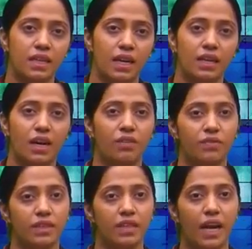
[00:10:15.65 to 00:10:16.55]
And
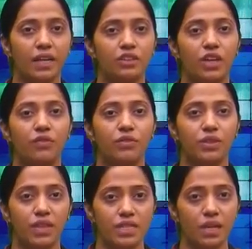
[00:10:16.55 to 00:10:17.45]
after that, you have to
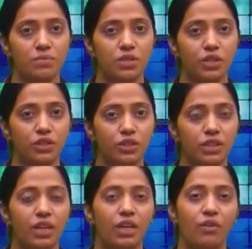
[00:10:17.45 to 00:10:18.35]

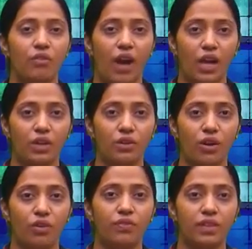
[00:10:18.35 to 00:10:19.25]
resubstitute value
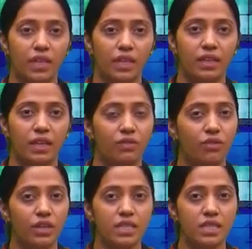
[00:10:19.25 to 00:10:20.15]
of t. And
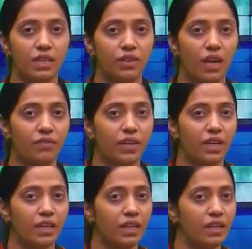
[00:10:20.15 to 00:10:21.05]
what is t we have
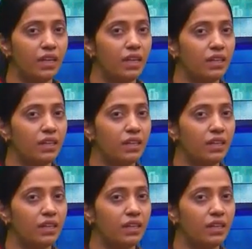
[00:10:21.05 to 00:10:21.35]
taken?